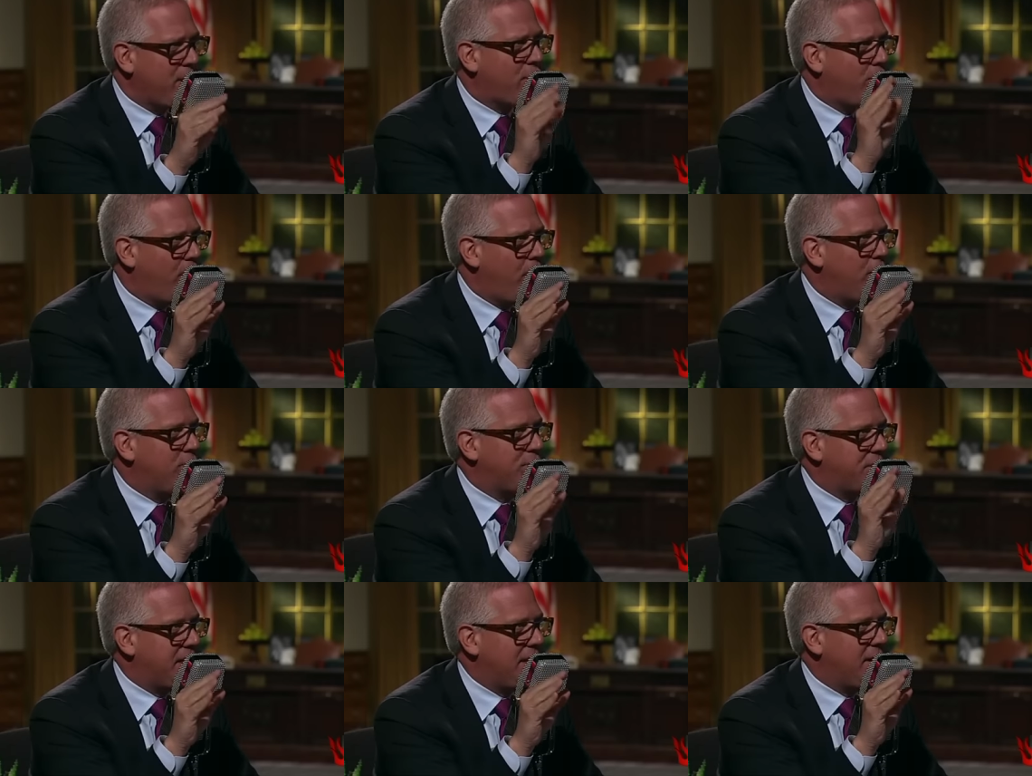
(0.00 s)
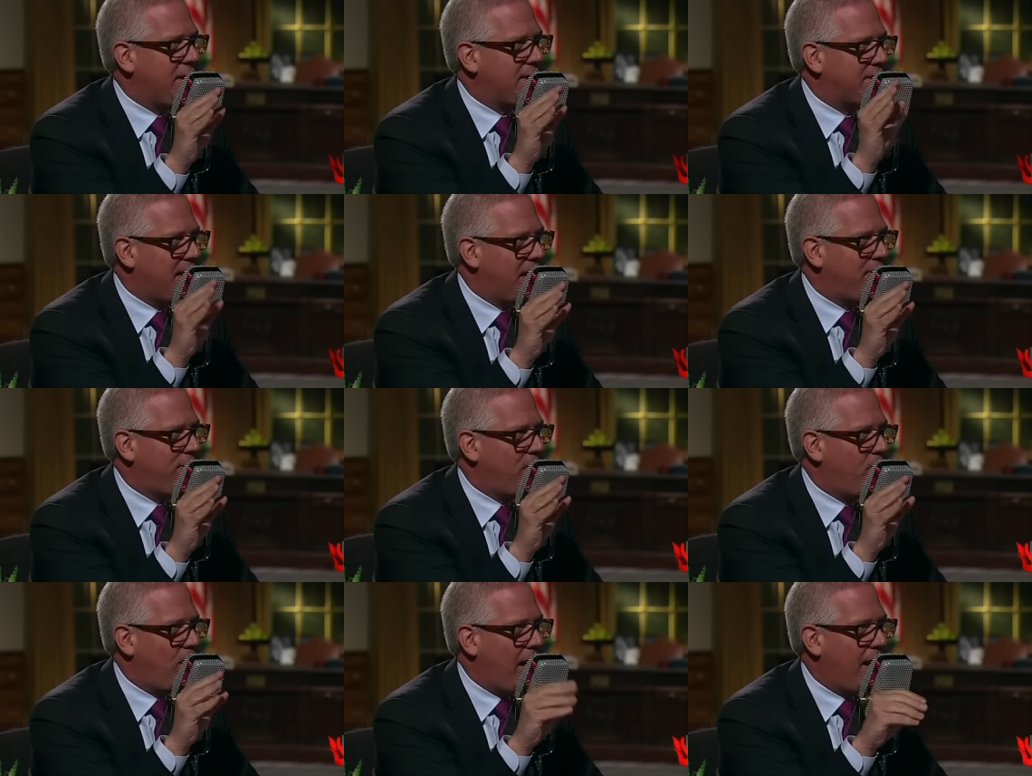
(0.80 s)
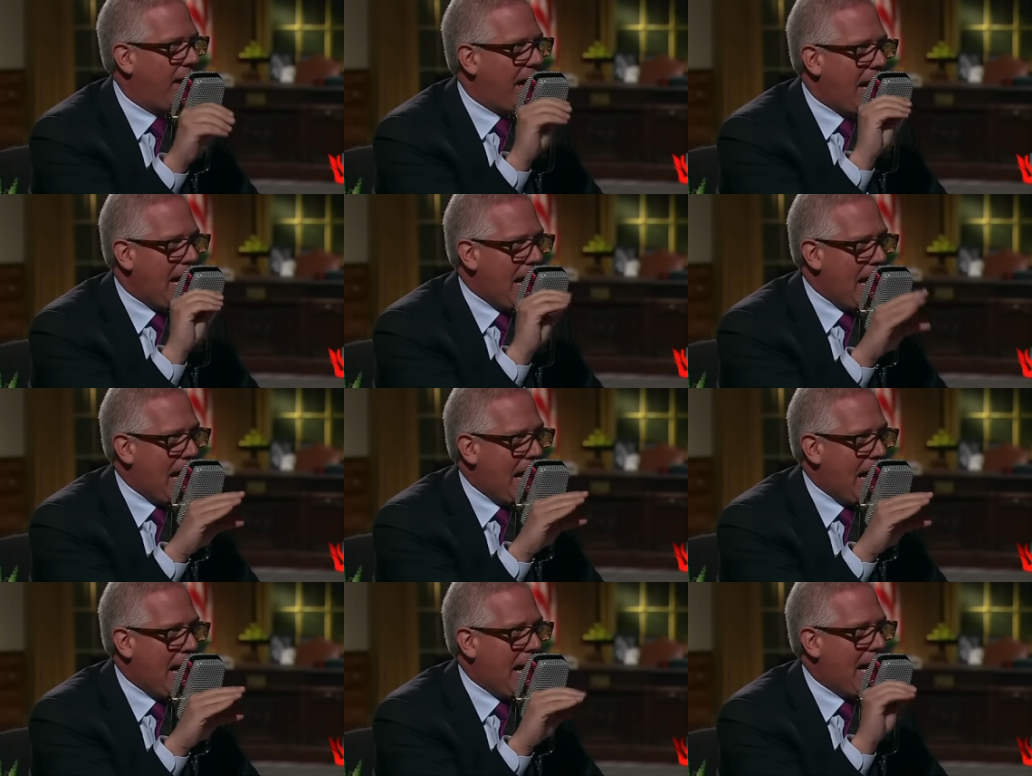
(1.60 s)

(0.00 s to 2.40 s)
a crow sitting on a telephone wire. Ah!